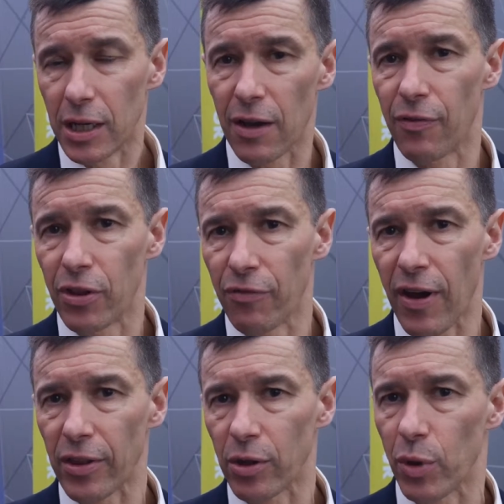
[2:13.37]
given the
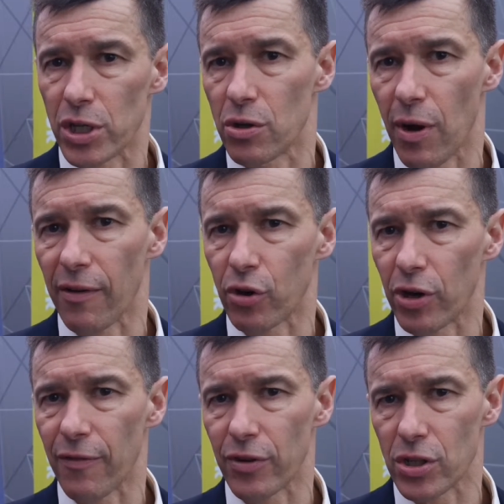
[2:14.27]
fact that we do have
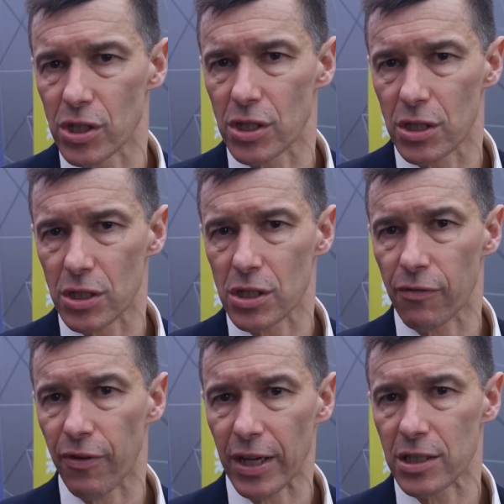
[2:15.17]
good evidence that it's
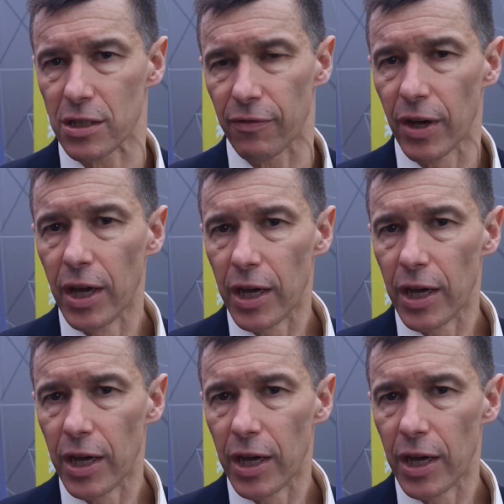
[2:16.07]
effective,